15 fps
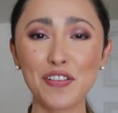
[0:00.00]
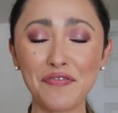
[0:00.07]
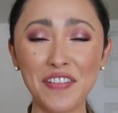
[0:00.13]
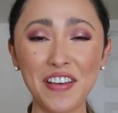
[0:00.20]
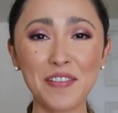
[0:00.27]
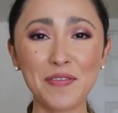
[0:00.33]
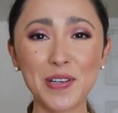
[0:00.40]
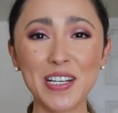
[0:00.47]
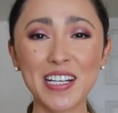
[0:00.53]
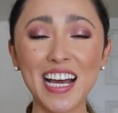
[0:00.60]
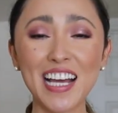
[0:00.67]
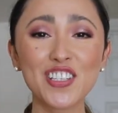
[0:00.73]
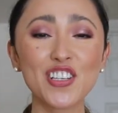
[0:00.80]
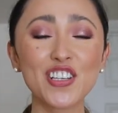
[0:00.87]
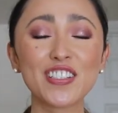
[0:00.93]
favorite.
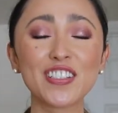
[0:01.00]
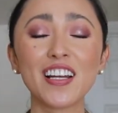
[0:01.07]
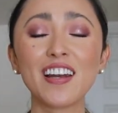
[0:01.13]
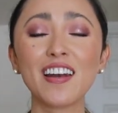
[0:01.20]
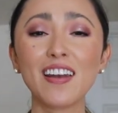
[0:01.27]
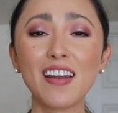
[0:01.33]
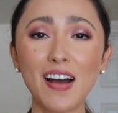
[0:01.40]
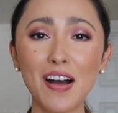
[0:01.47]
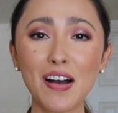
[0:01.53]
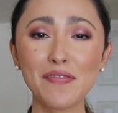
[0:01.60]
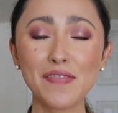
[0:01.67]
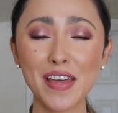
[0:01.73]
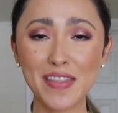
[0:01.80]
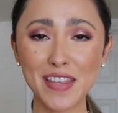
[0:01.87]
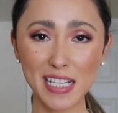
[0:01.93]
I just
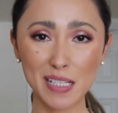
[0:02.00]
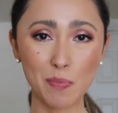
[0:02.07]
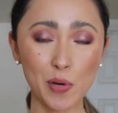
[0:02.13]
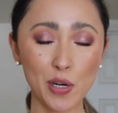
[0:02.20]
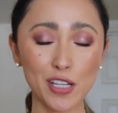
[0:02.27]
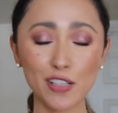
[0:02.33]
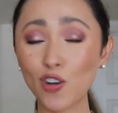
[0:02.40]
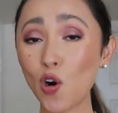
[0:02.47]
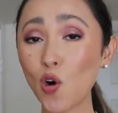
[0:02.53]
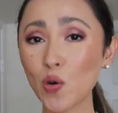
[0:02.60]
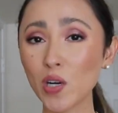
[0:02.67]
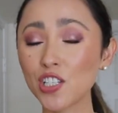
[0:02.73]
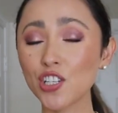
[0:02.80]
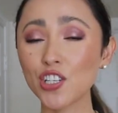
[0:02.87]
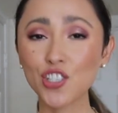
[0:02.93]
love this burnt
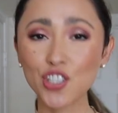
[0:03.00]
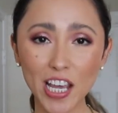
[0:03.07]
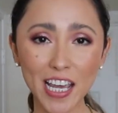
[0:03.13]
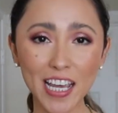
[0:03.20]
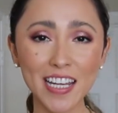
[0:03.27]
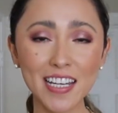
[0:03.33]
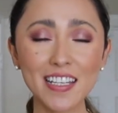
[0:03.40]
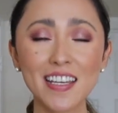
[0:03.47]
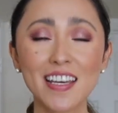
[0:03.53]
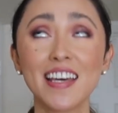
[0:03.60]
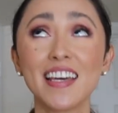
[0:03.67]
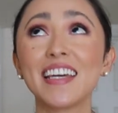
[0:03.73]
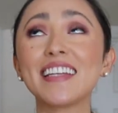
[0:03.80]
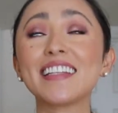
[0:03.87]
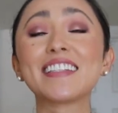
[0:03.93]
orange shade.
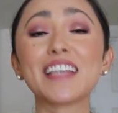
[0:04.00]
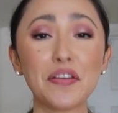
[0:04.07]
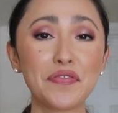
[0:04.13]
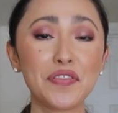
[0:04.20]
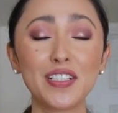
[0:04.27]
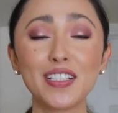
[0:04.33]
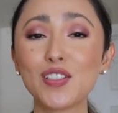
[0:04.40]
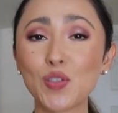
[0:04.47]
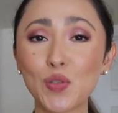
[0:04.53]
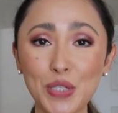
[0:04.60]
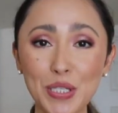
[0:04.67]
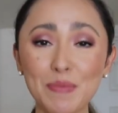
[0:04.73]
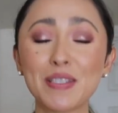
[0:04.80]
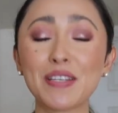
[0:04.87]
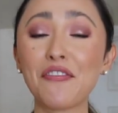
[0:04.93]
It definitely
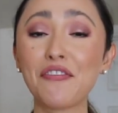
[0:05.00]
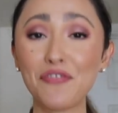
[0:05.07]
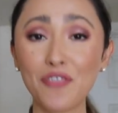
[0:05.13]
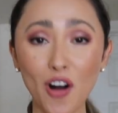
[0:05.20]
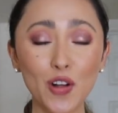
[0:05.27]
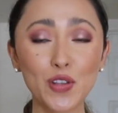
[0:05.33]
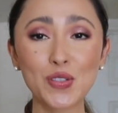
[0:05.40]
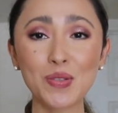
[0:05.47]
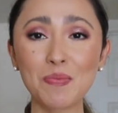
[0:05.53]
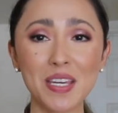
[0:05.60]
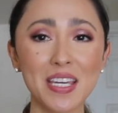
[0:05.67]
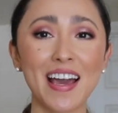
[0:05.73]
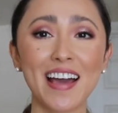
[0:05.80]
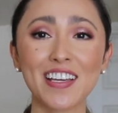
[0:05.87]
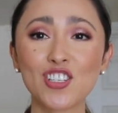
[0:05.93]
screams fall to
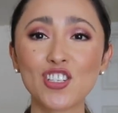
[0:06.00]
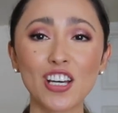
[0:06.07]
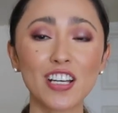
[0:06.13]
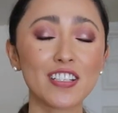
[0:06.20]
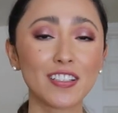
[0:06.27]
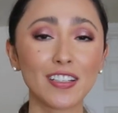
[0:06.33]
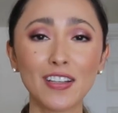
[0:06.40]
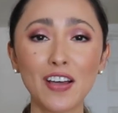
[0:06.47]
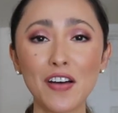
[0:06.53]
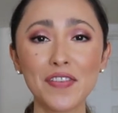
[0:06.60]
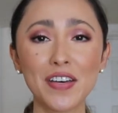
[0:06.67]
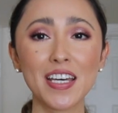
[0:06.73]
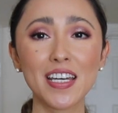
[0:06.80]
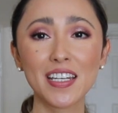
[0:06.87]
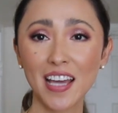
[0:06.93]
me. I just love
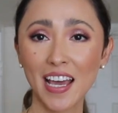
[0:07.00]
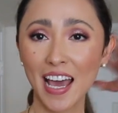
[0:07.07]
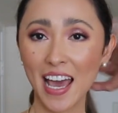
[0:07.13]
it.